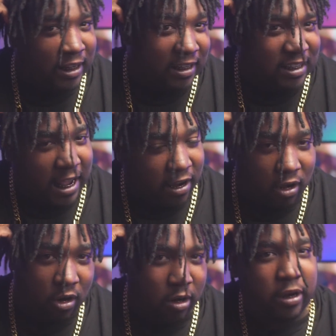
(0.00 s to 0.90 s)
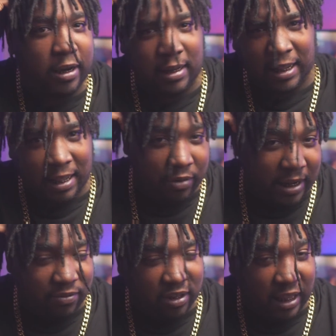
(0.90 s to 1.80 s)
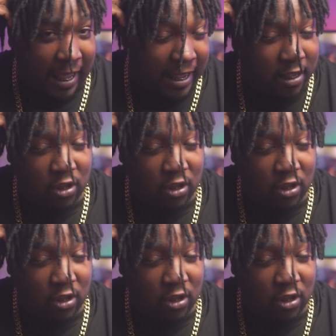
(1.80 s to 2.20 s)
it's kind of hard and like I would have to yank it.